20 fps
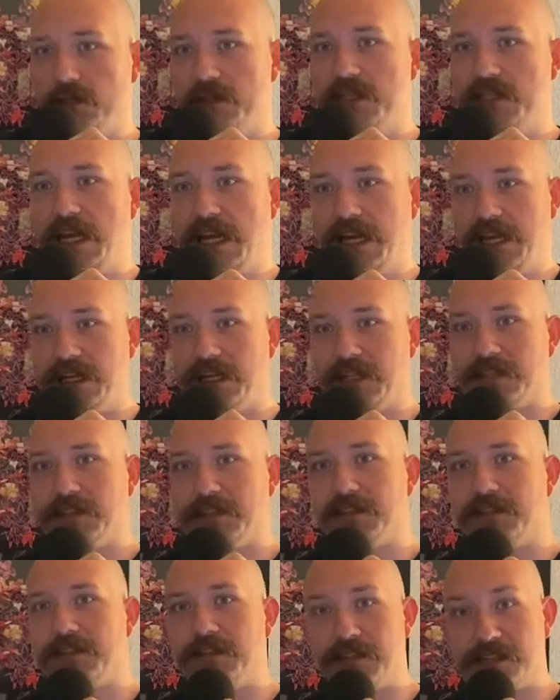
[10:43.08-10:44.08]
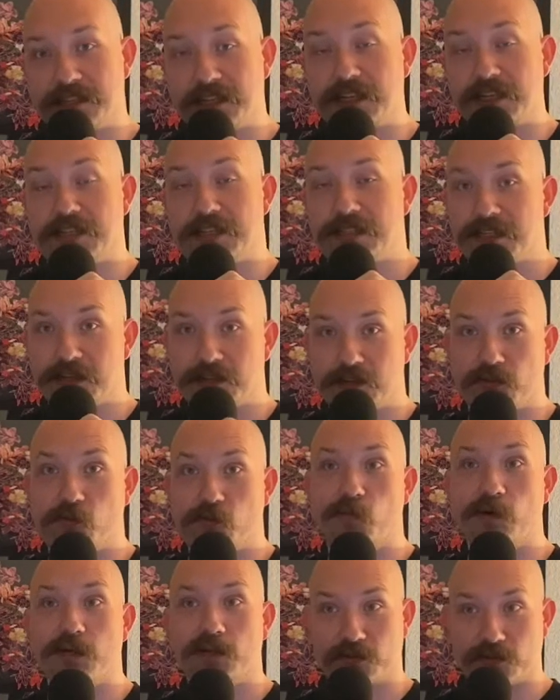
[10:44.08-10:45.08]
taking the sins into the
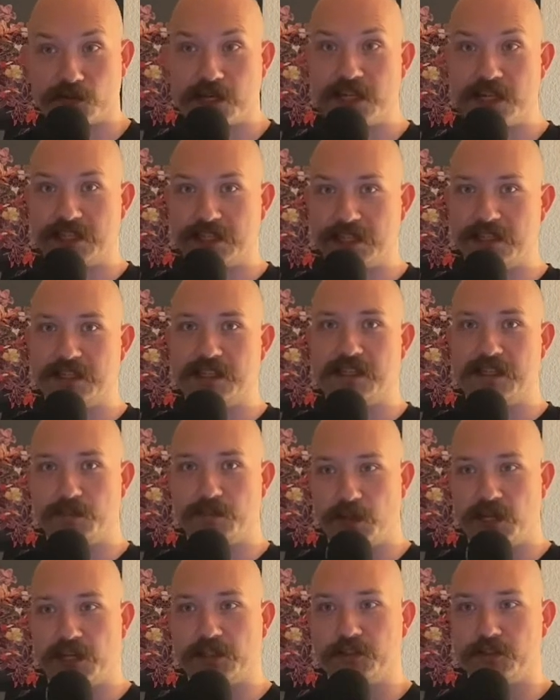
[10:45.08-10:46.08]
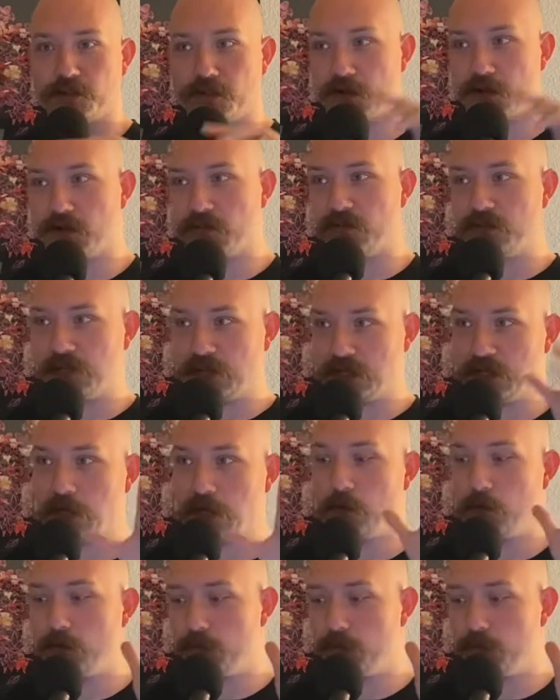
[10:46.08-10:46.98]
wilderness is this picture of the goat